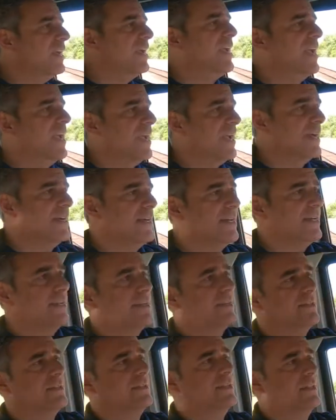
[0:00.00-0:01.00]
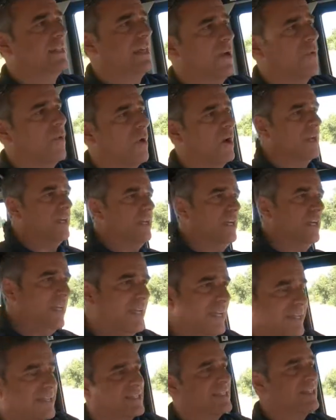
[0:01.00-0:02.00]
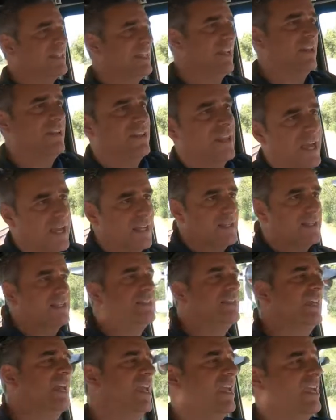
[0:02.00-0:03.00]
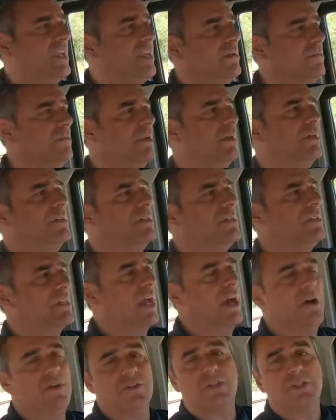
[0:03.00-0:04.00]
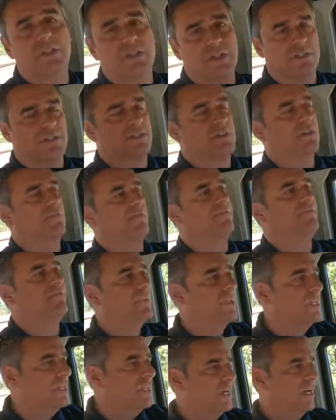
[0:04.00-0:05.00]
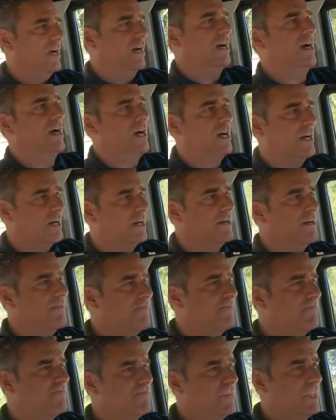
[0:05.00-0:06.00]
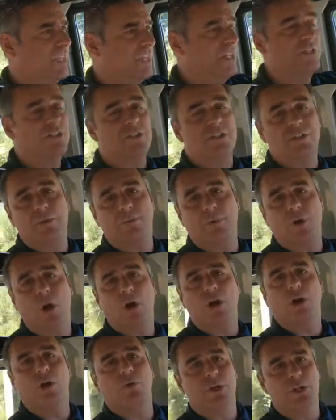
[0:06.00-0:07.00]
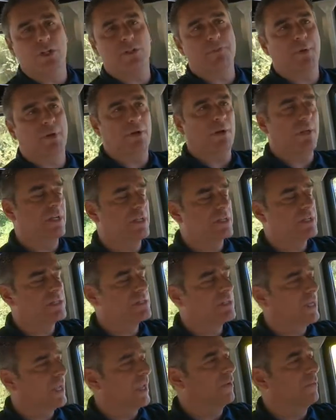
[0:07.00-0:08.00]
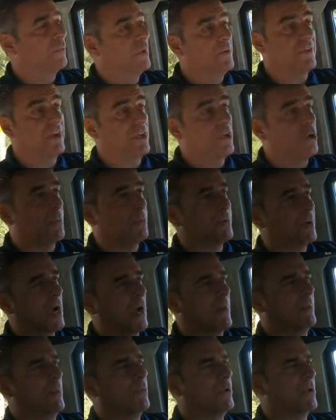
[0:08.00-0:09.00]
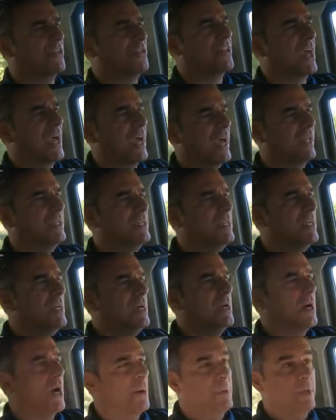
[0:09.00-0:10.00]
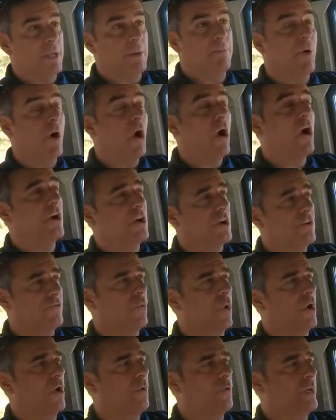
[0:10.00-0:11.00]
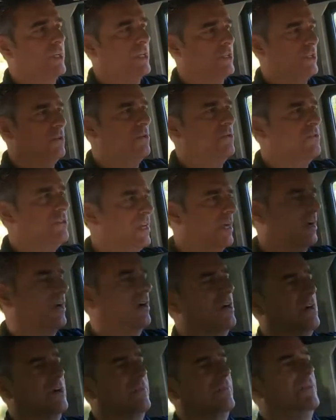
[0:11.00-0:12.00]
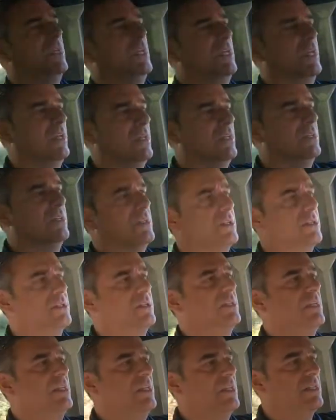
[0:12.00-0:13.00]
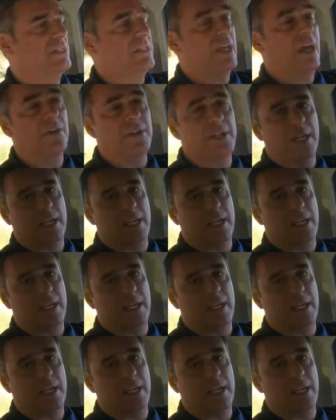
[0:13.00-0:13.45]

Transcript: and they want to extend that same sound system into the Bronco experience. And we've got no problem with that. A big part of what we do there is the sound